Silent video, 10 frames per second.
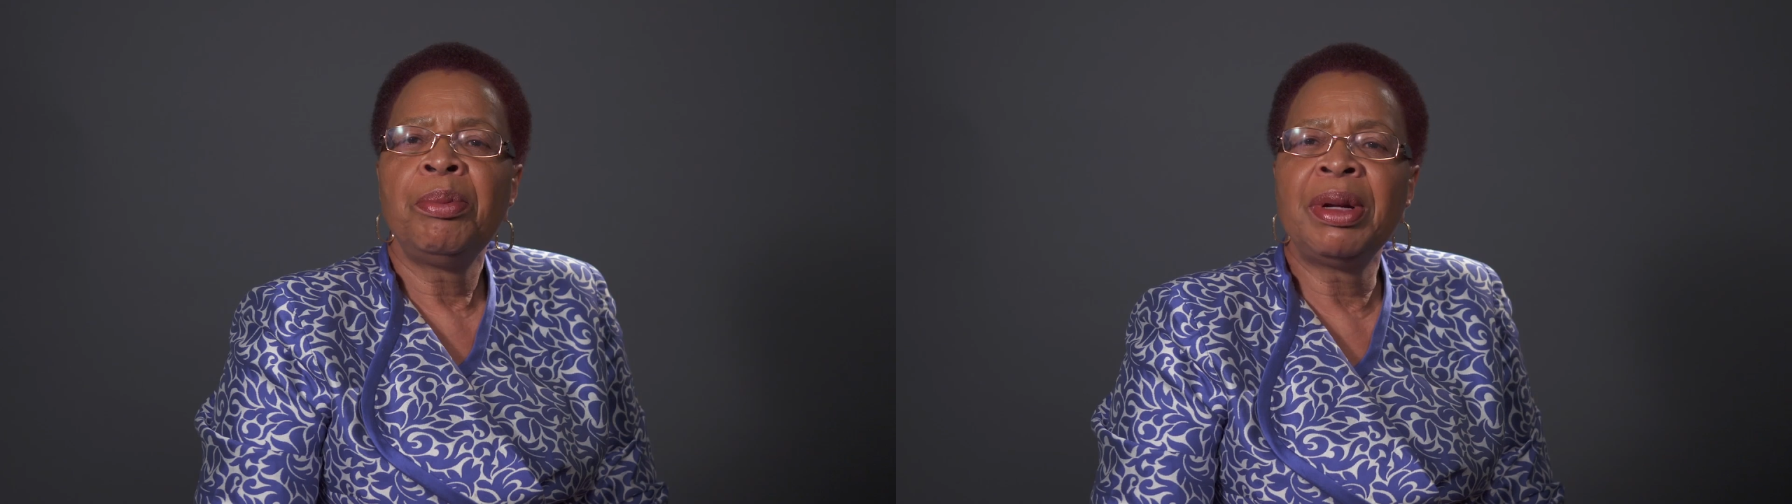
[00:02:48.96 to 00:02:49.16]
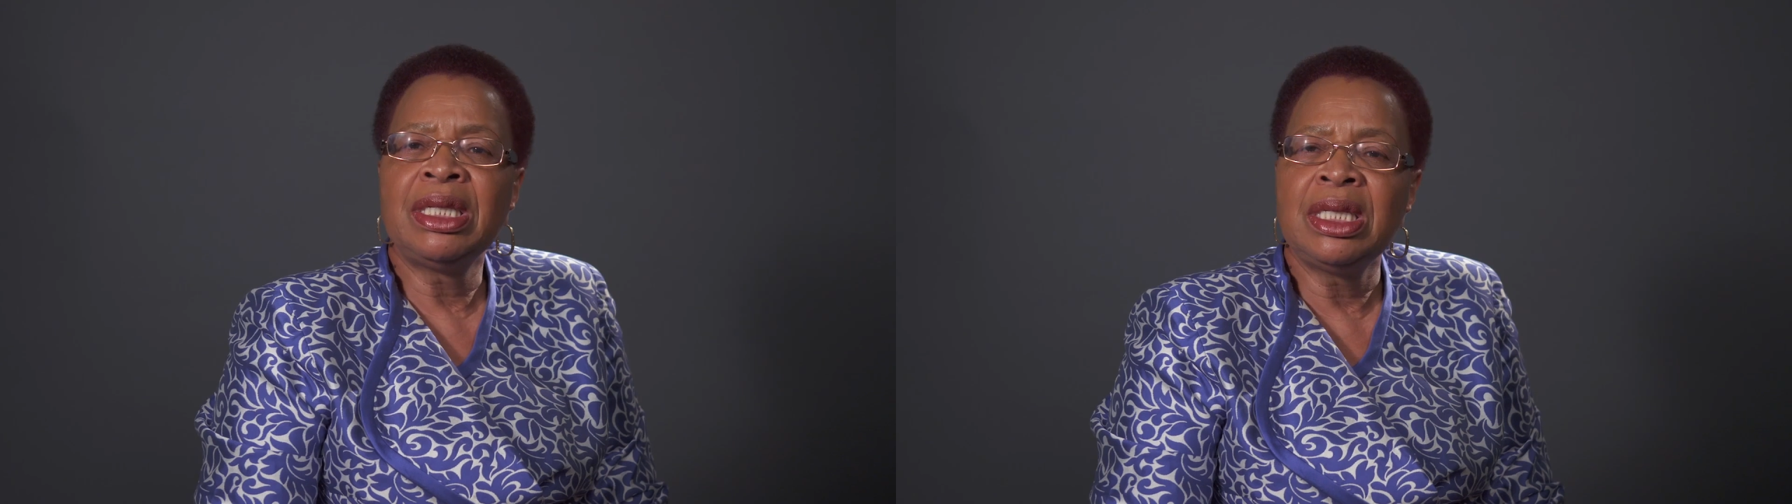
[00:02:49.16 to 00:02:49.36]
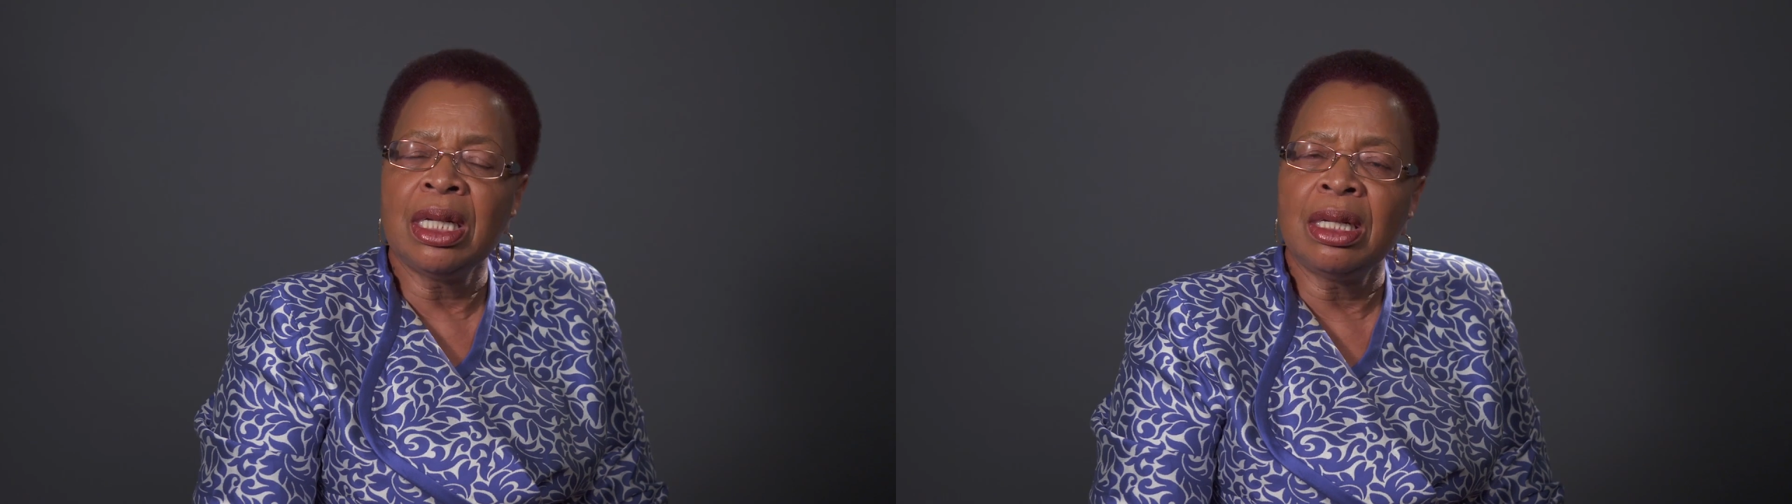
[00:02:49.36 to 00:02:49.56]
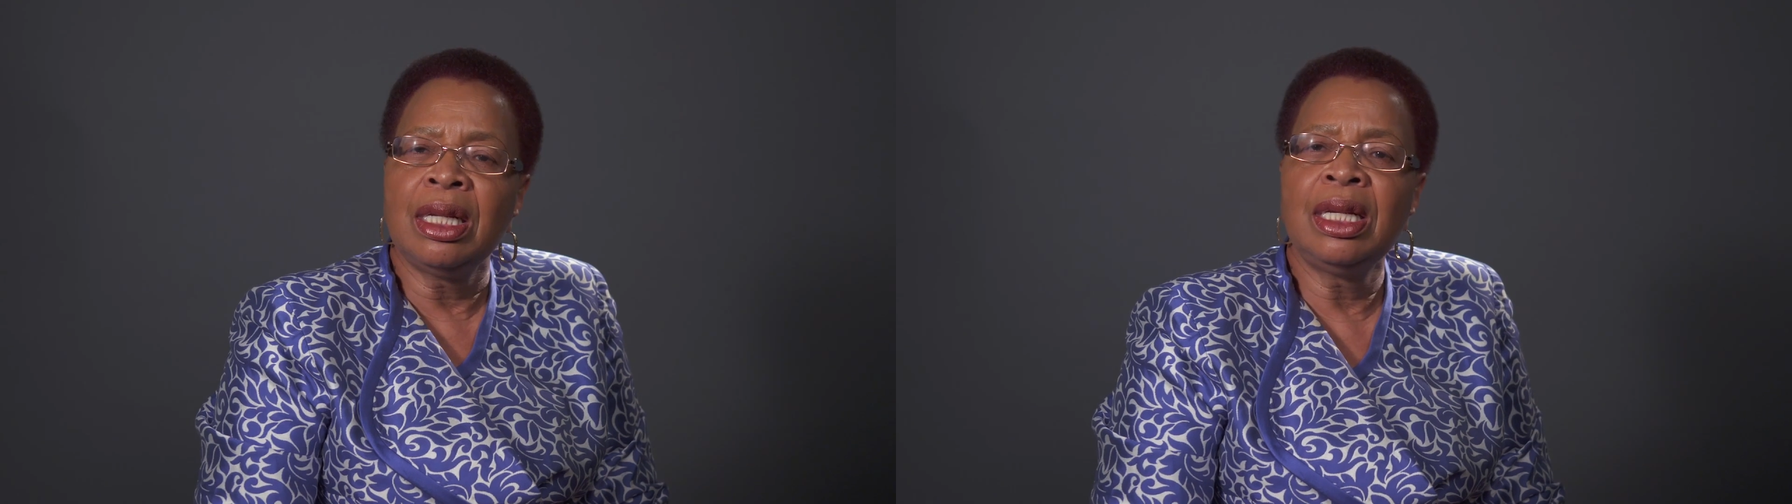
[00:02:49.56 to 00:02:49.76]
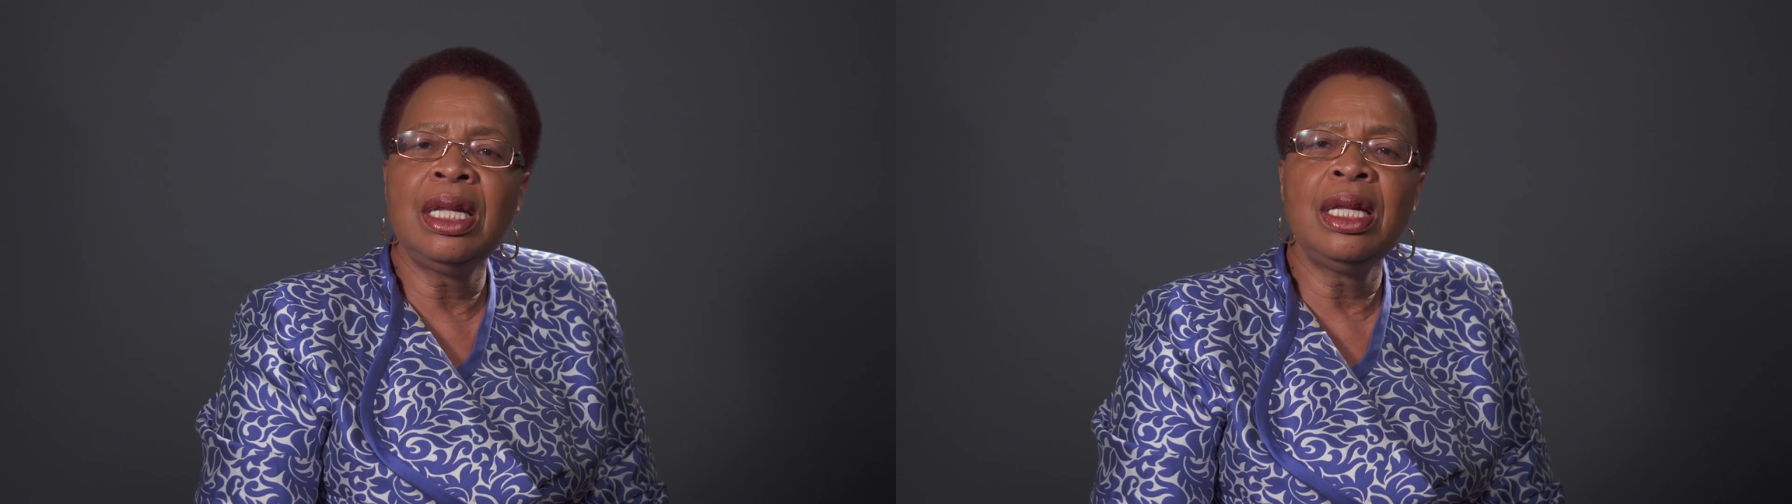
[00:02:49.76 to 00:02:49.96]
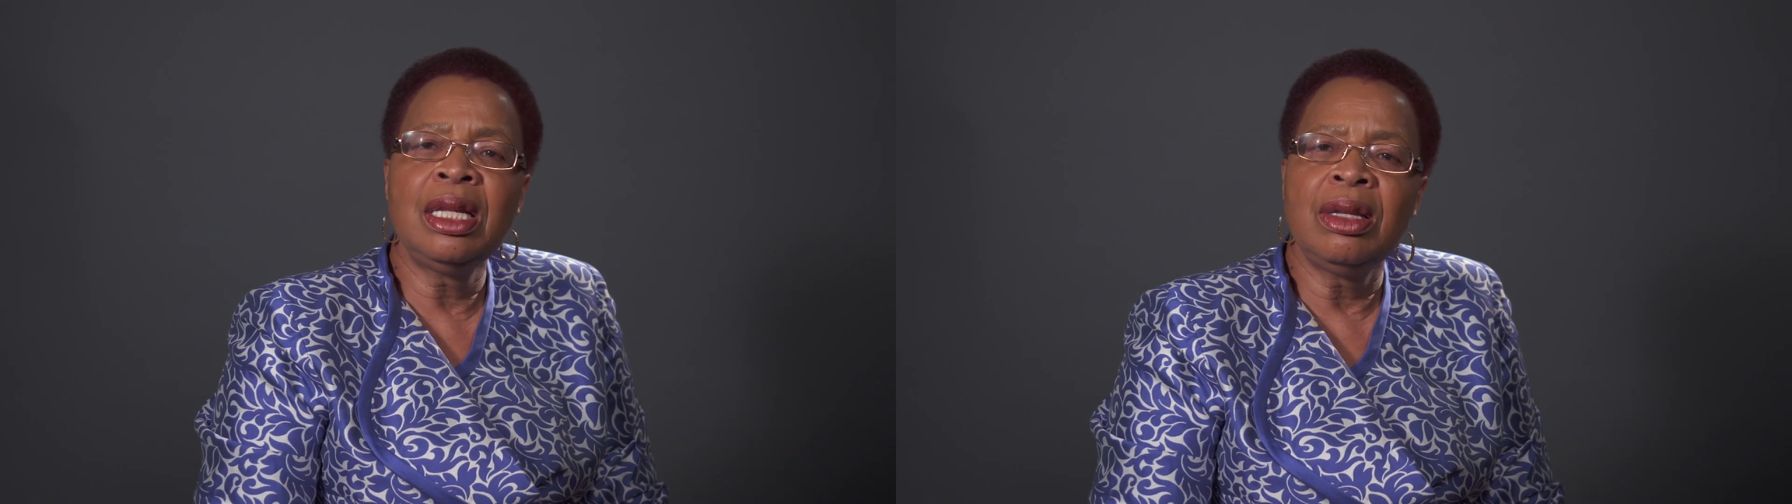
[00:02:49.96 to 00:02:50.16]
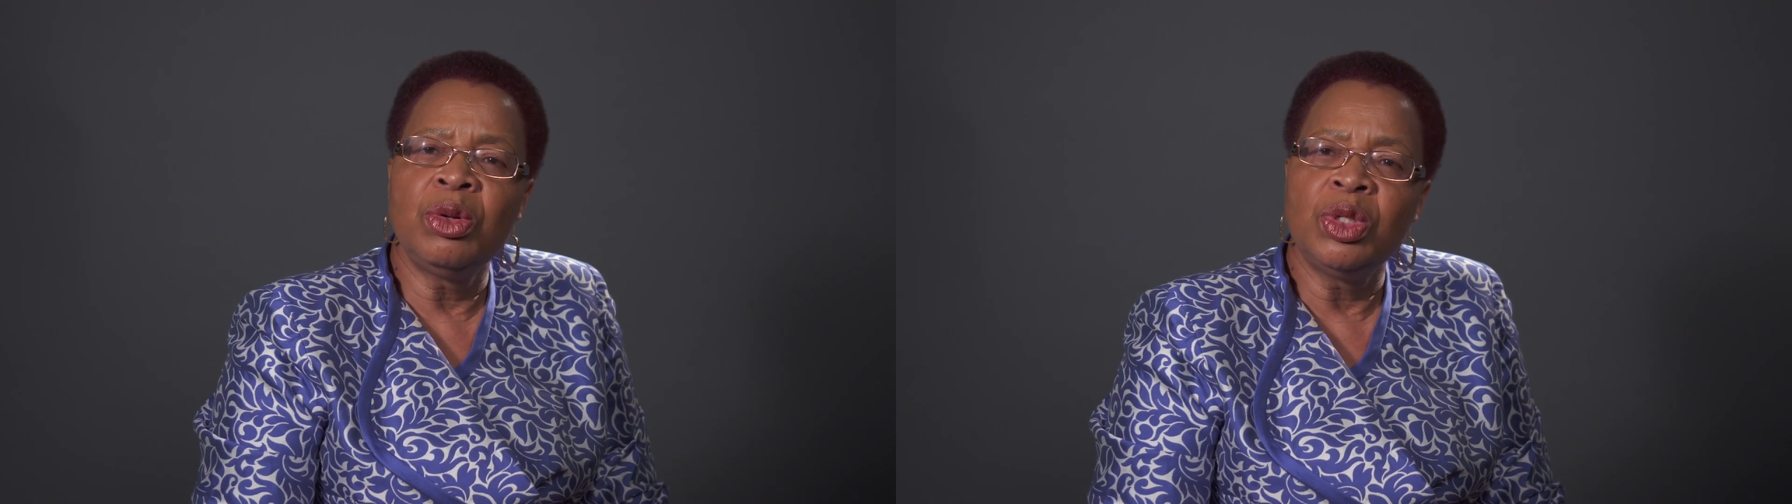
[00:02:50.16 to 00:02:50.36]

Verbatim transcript: particularly in